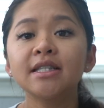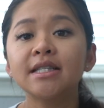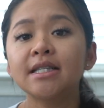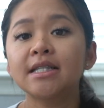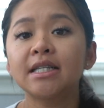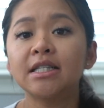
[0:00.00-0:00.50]

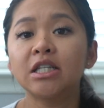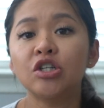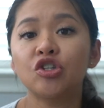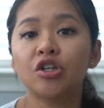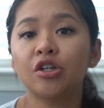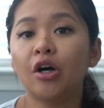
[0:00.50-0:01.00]
this is
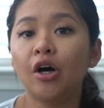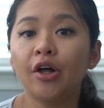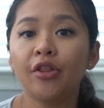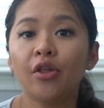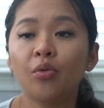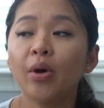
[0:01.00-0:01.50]
contingent
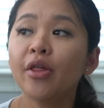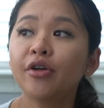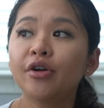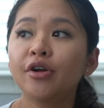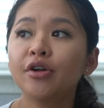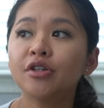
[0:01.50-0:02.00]
on the
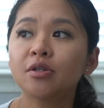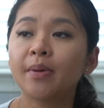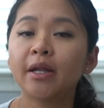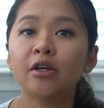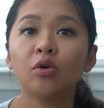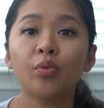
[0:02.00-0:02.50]
weather,
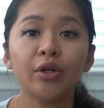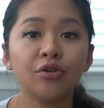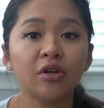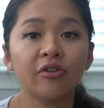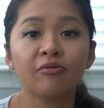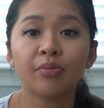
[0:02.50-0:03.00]
depending on when you
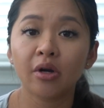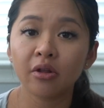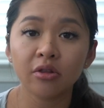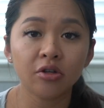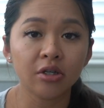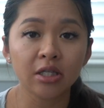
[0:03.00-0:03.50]
give
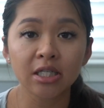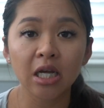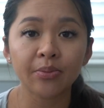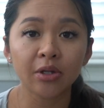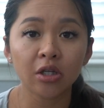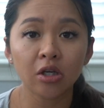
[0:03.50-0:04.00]
birth during the
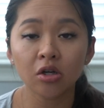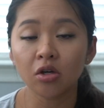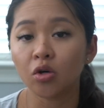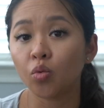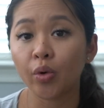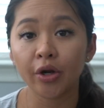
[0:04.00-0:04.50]
time of the year
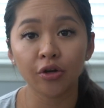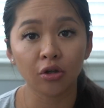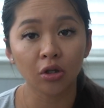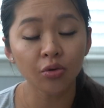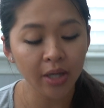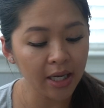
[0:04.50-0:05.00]
or where you're
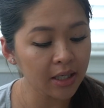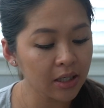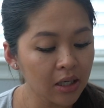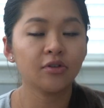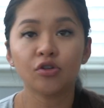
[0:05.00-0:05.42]
located.